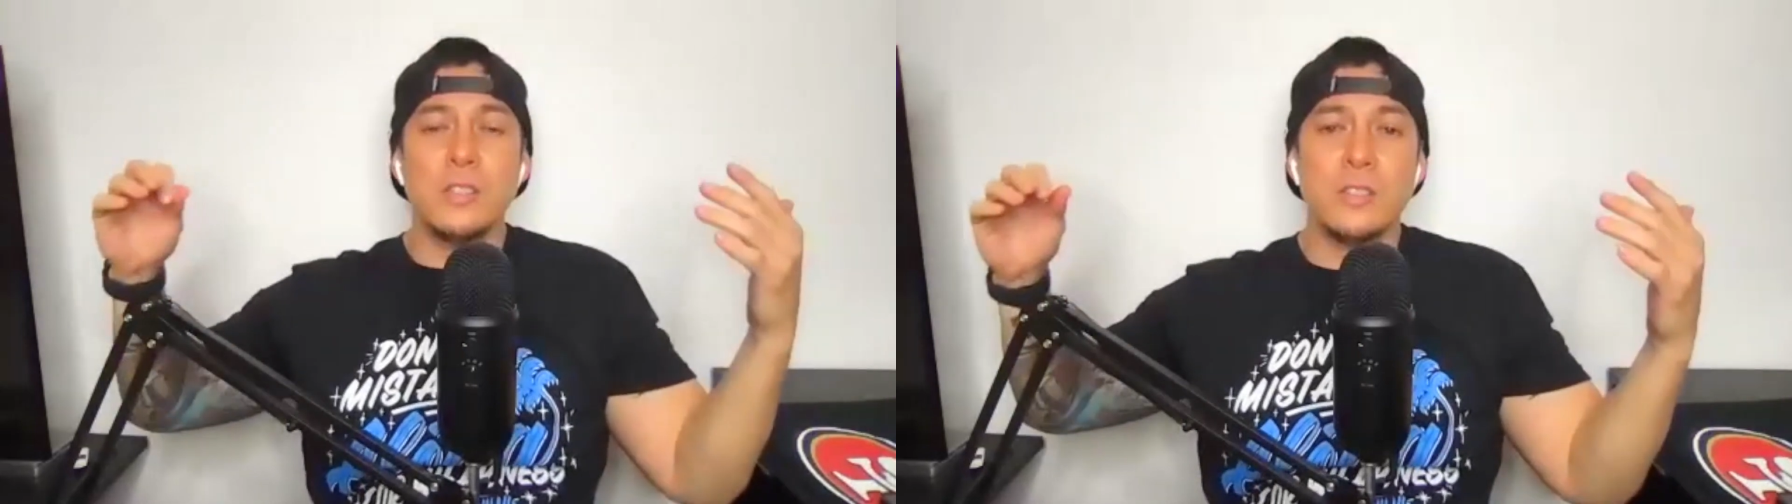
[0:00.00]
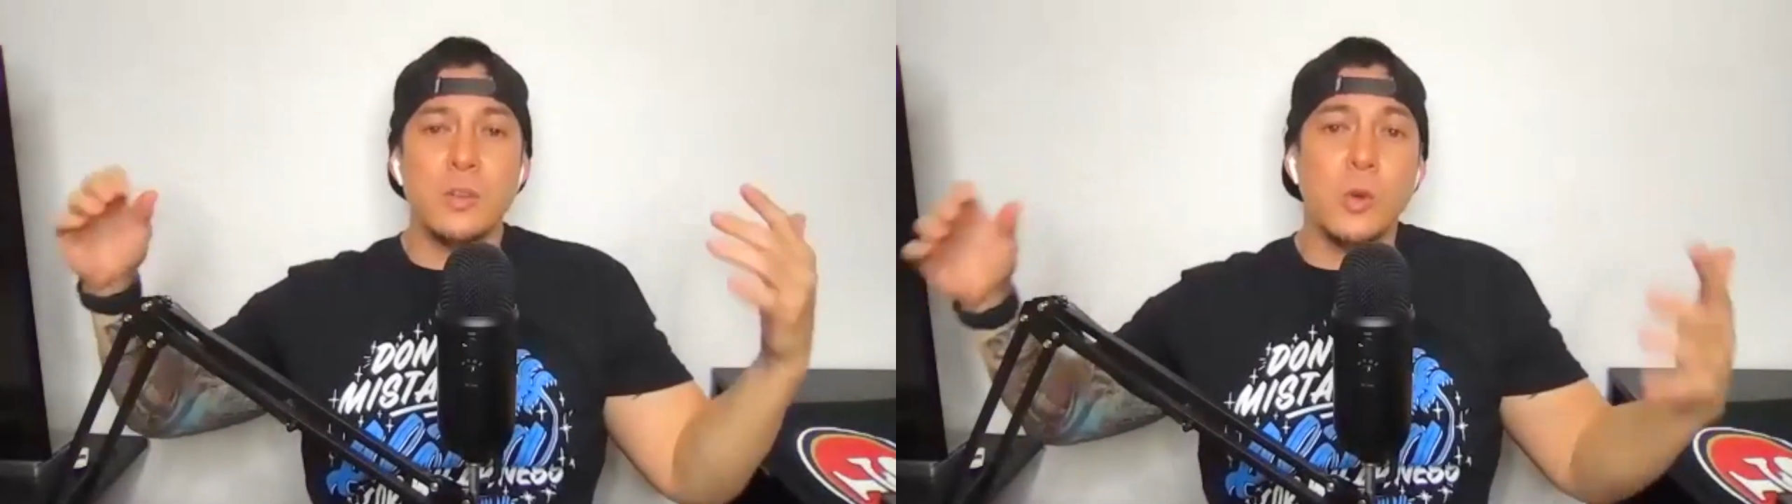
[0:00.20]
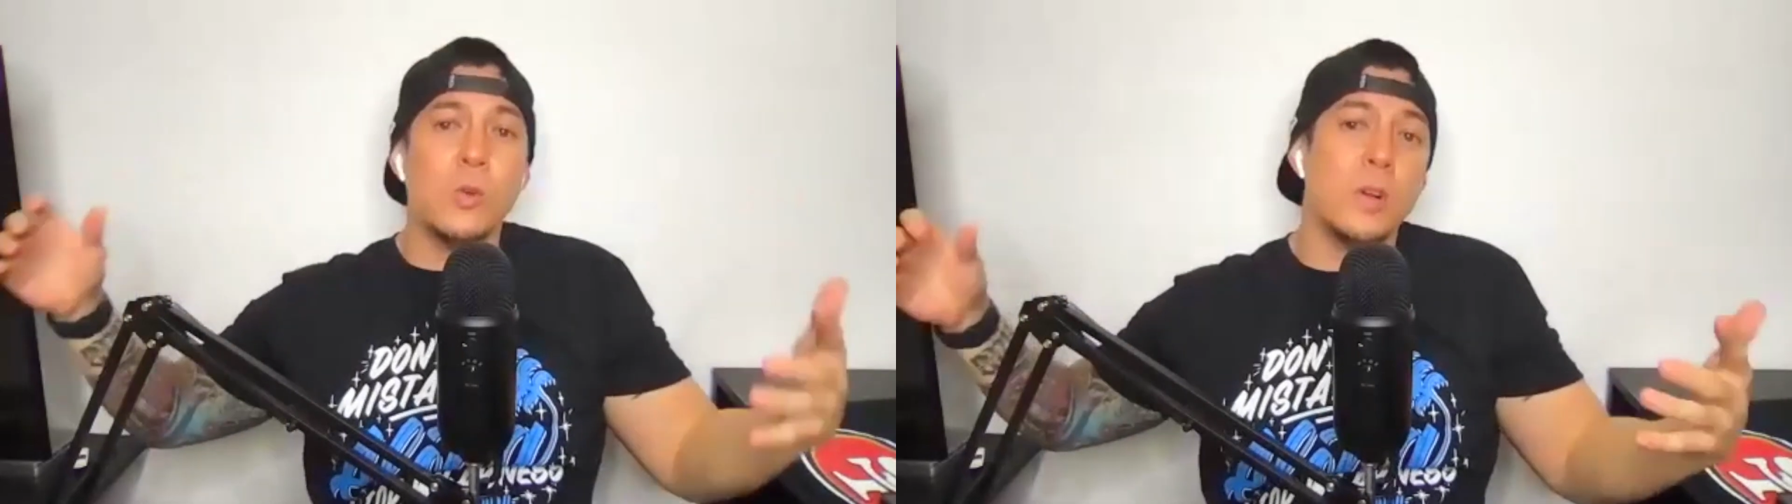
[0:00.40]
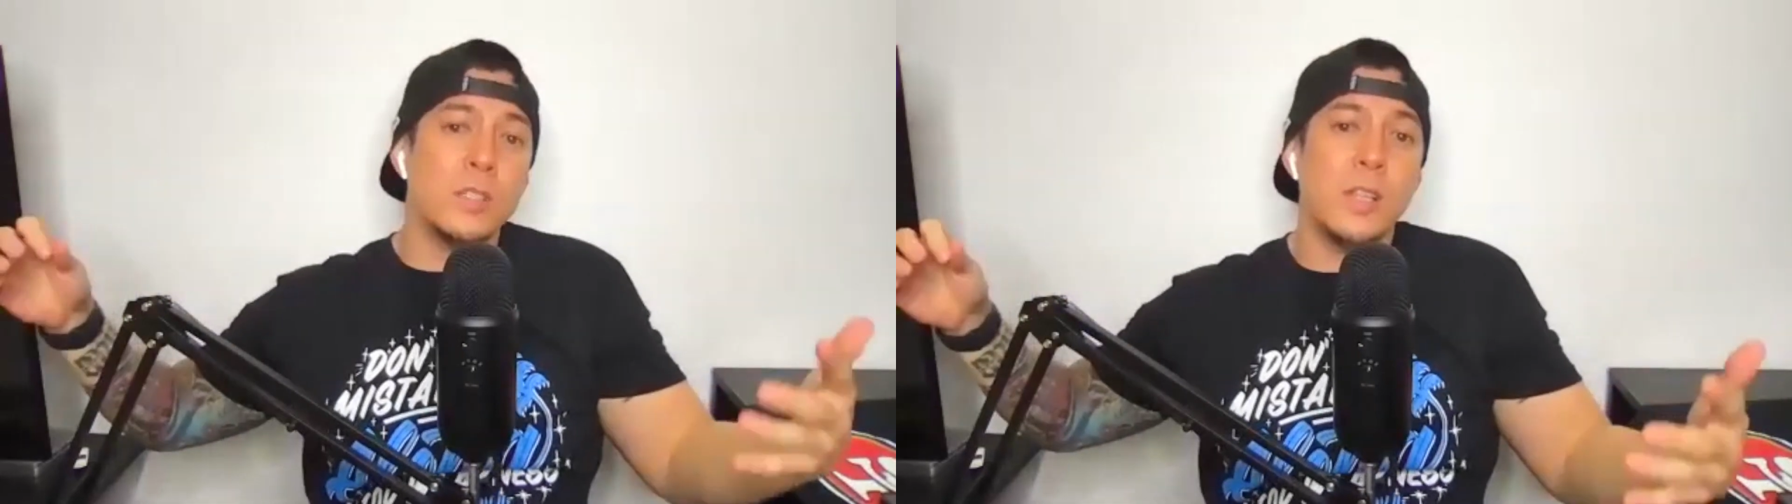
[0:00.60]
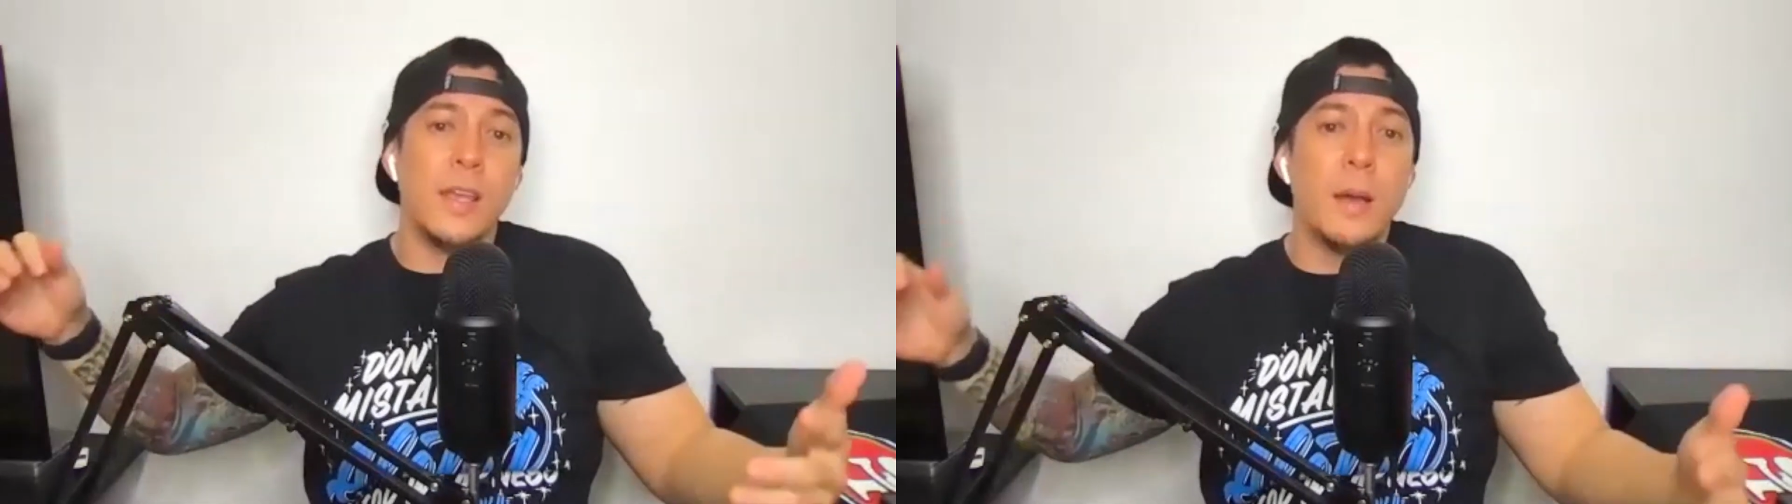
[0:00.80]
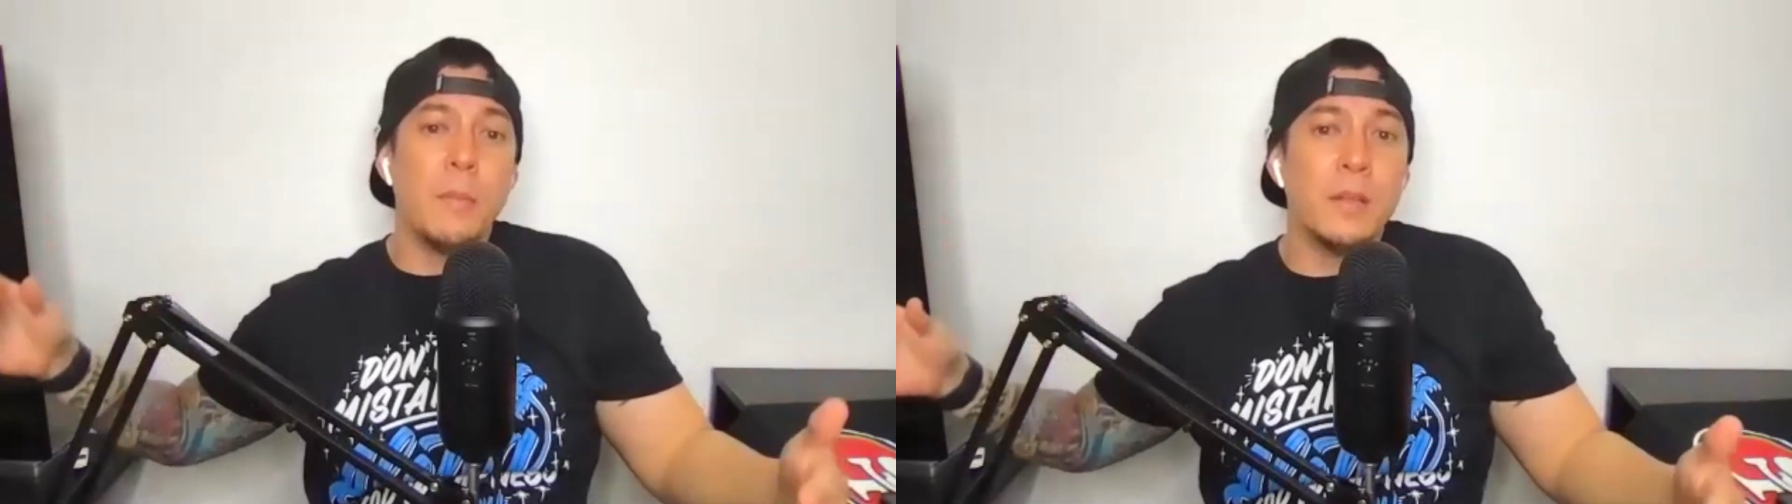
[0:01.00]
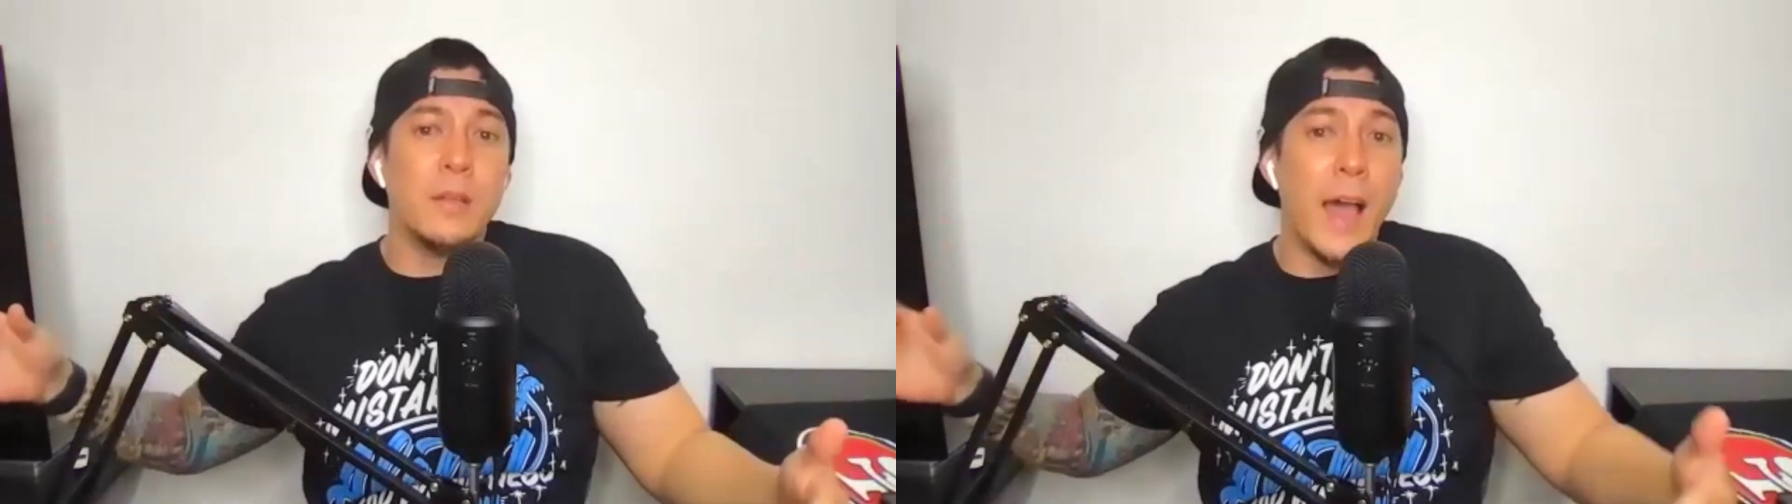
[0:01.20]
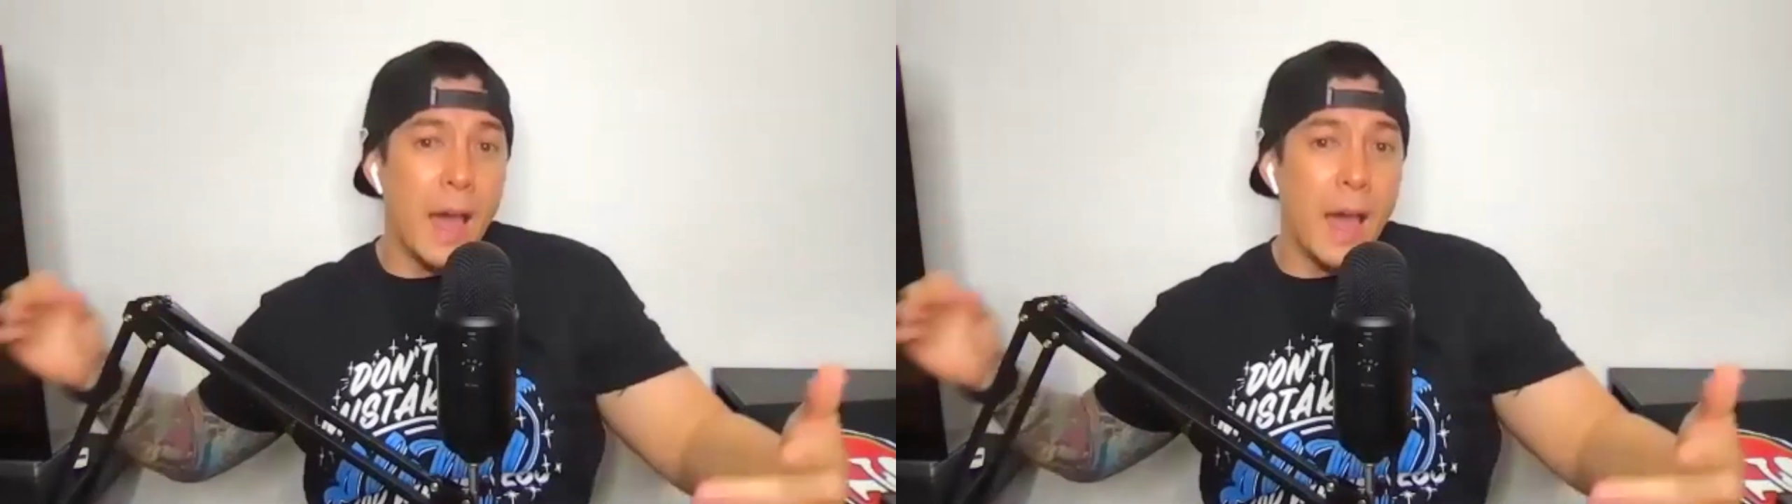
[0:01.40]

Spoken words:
It's cool because like I